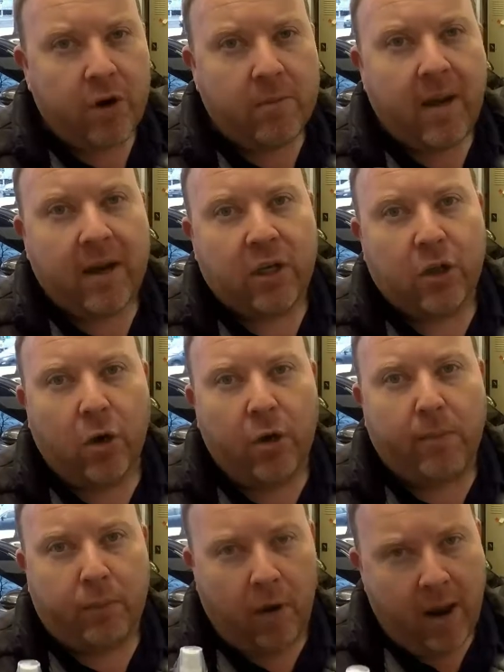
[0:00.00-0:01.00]
to make sure
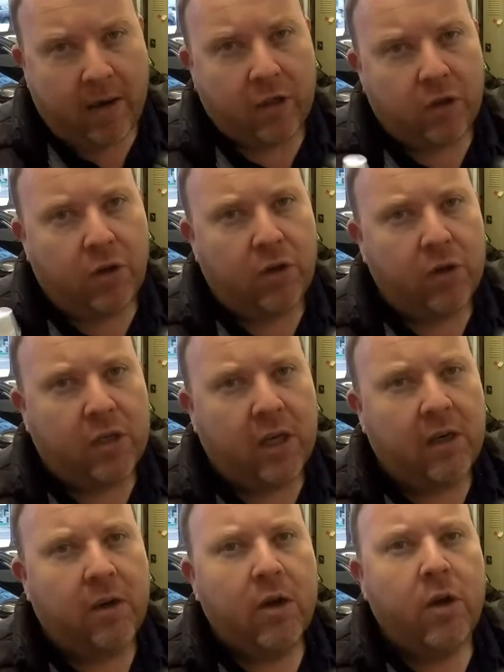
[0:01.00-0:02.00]
the products you're
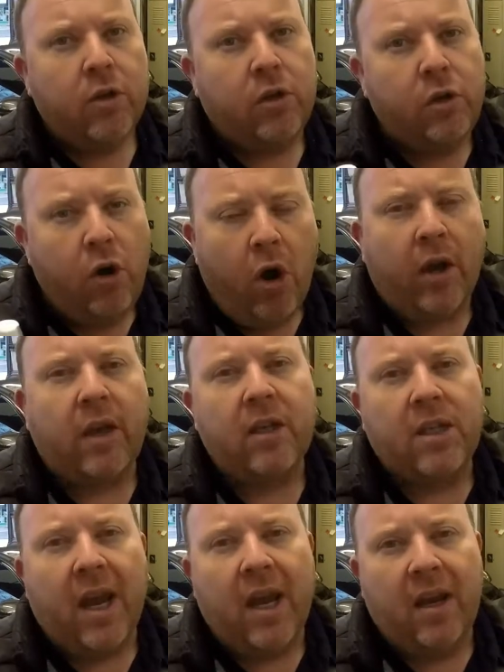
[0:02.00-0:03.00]
using do not
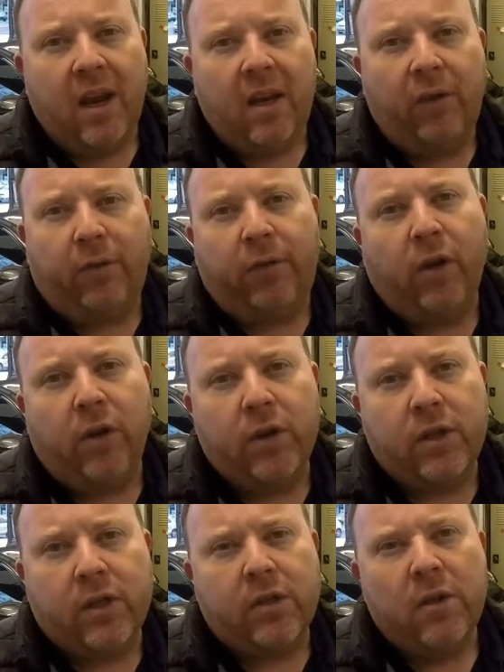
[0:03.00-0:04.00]
contain any
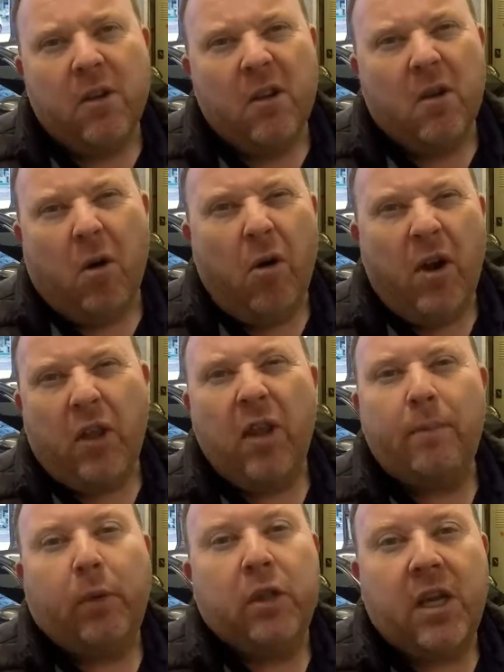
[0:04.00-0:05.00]
fillers or anything
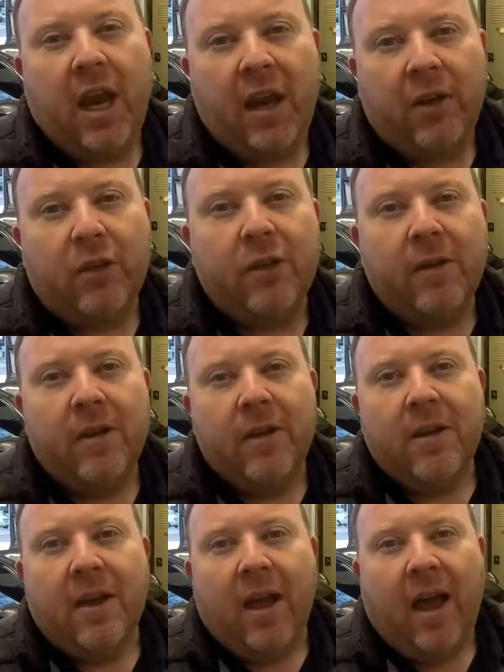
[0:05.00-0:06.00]
pretend.
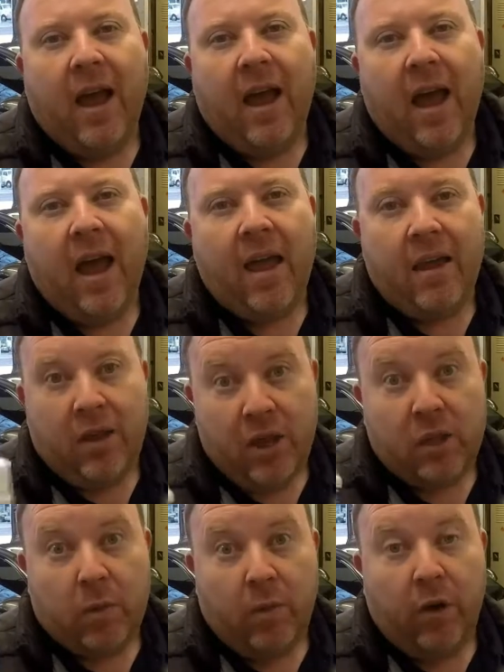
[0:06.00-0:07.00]

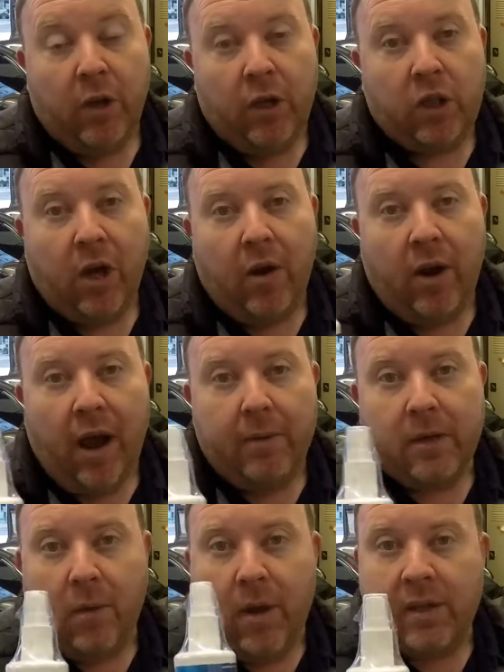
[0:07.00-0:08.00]
This will really show it up.
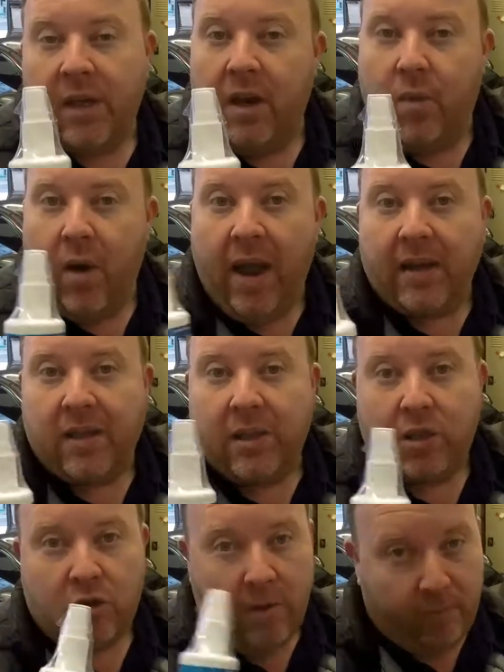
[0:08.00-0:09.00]
So once any wax
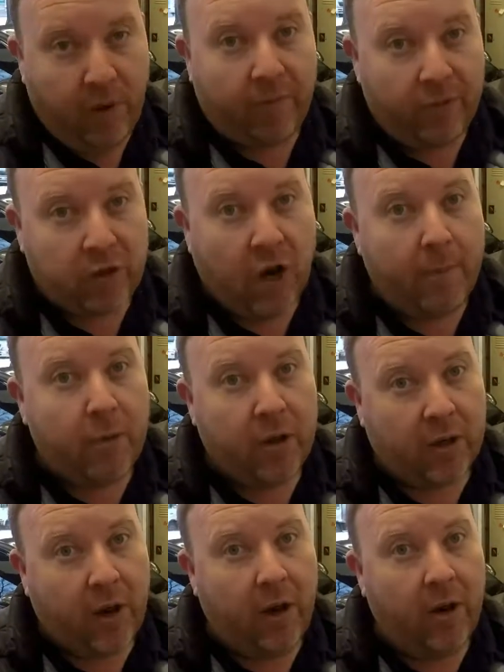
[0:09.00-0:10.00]
is stripped off the top of the
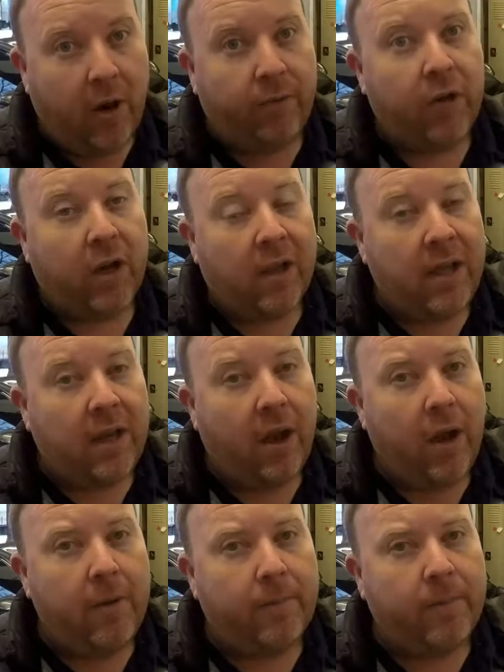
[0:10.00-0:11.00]
coat, off the clear
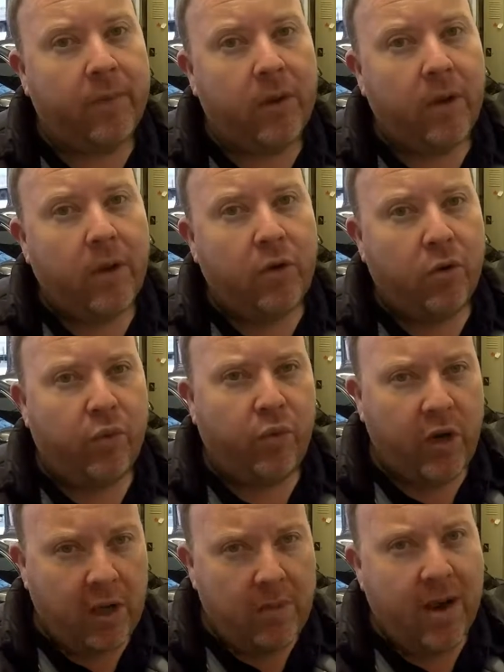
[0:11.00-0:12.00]
coat, you'll
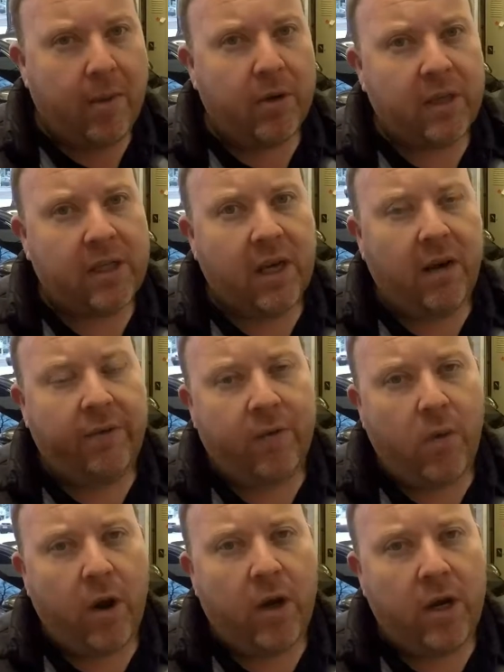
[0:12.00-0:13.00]
really be able to see it for
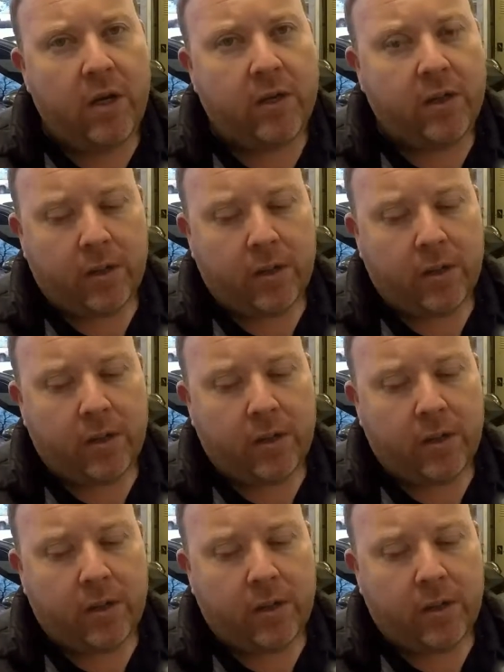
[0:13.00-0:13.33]
what it is.